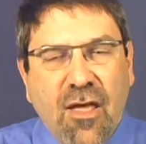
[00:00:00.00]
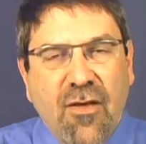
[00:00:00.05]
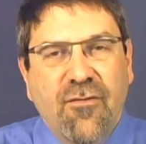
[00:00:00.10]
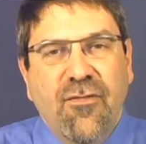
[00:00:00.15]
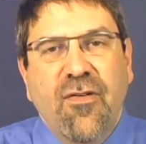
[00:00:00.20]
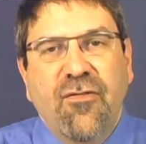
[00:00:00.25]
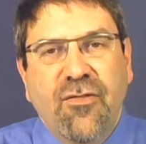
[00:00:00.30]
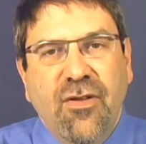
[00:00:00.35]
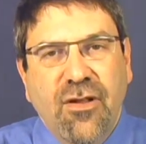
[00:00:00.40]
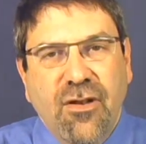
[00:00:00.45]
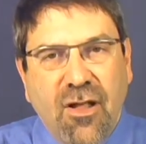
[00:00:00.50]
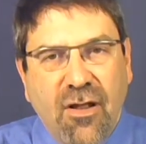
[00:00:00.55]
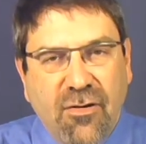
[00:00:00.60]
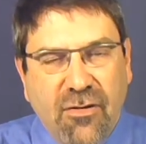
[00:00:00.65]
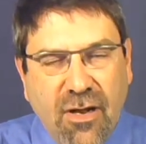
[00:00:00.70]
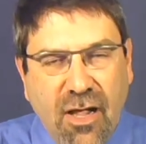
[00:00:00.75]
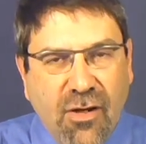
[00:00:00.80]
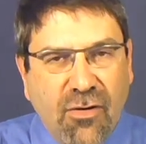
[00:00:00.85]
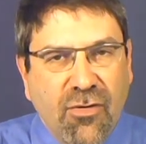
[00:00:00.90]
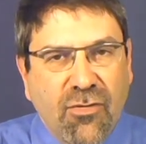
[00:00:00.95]

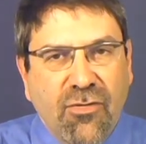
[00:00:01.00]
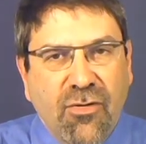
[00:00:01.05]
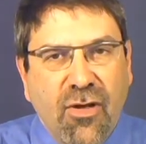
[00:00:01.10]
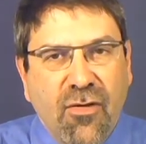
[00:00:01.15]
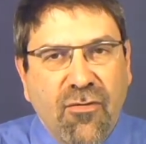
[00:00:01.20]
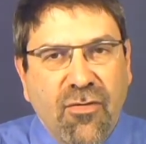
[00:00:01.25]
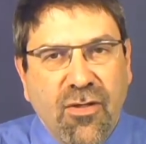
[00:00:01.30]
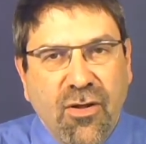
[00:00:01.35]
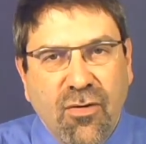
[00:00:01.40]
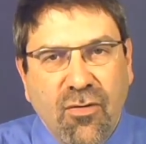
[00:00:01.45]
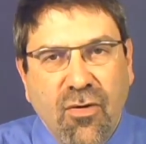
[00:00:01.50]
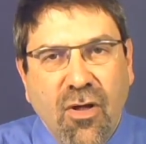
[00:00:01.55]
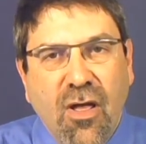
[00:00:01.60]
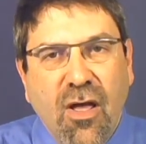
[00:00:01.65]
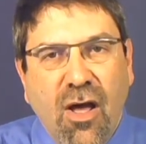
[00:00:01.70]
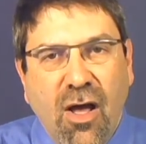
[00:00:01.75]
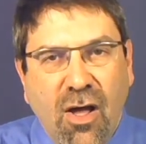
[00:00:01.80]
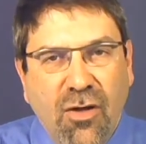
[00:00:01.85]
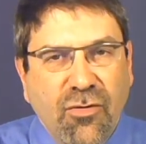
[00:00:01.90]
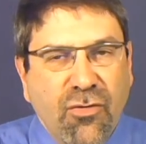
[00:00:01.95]
$1,500 of the
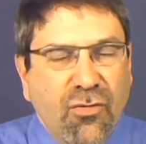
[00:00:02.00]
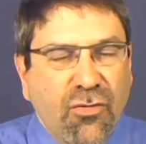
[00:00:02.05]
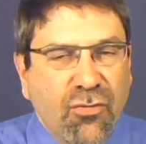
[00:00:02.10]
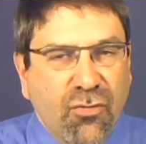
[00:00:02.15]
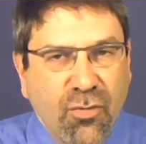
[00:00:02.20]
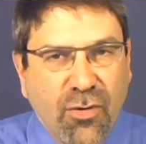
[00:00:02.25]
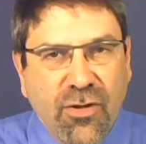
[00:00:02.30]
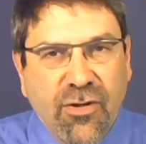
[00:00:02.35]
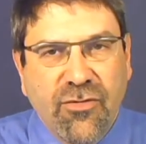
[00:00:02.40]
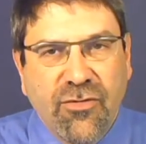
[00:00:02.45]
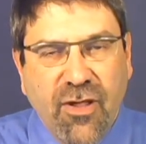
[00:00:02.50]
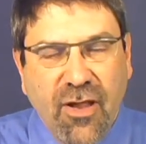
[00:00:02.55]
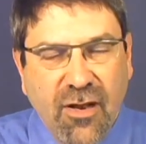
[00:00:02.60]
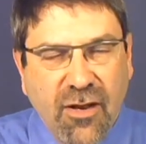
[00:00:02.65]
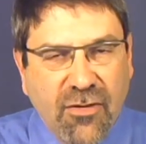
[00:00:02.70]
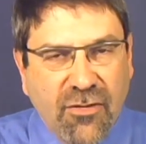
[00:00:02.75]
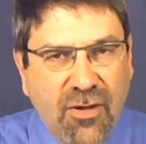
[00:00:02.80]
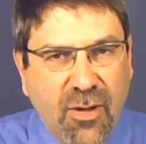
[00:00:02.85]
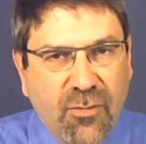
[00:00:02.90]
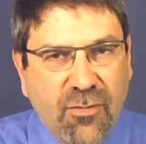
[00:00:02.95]
unused real estate
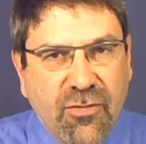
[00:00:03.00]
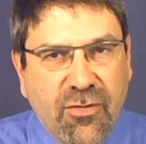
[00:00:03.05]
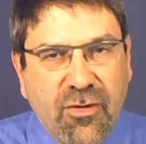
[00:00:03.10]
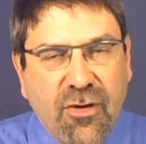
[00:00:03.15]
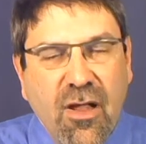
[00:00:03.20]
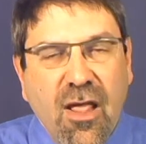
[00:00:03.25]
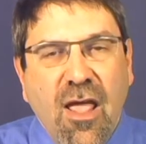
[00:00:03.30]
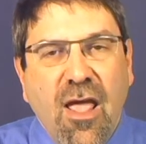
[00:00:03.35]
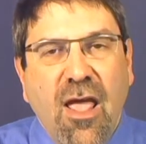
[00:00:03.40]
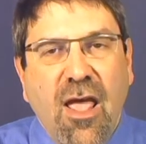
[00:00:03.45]
exemption,